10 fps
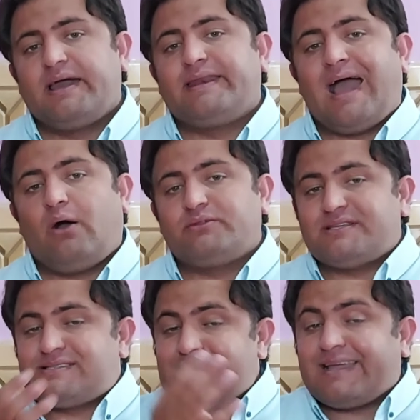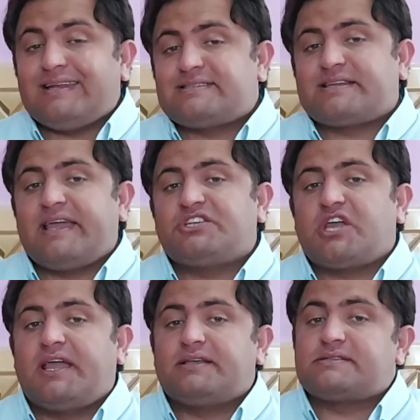Now, the second stage
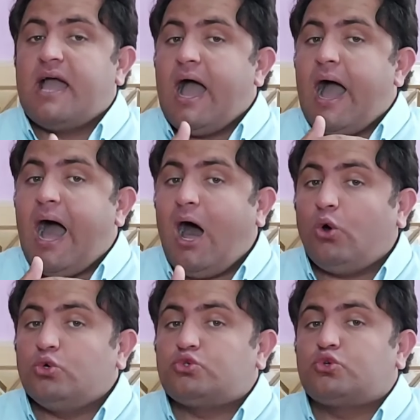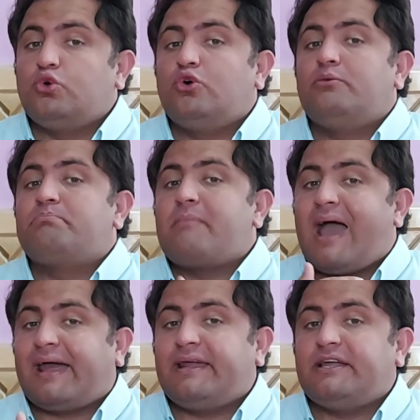is how to
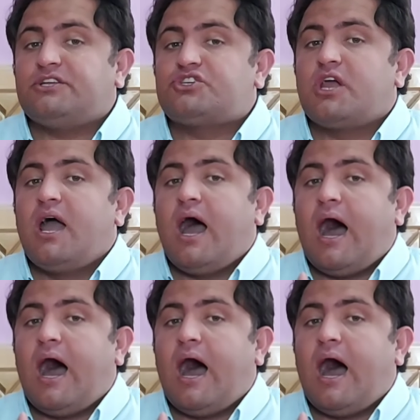manage